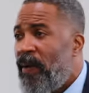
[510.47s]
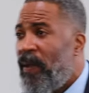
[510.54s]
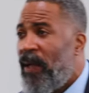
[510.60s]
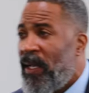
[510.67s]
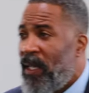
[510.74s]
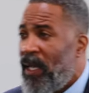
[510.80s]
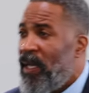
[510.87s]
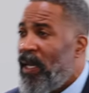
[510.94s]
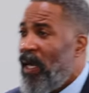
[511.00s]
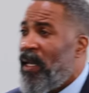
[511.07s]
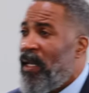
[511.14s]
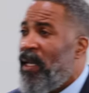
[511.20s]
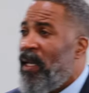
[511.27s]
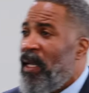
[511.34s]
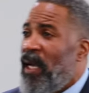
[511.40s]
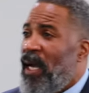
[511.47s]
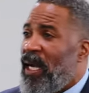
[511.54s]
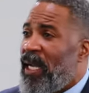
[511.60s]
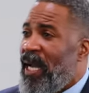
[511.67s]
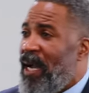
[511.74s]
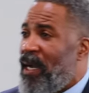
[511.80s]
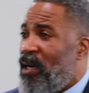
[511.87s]
I was like, I
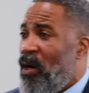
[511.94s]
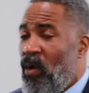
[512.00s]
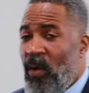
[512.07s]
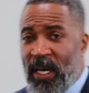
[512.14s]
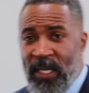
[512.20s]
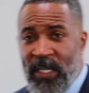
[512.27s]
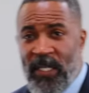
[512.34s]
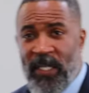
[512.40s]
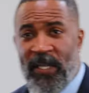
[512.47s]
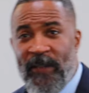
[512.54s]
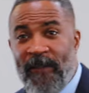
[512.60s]
got coins.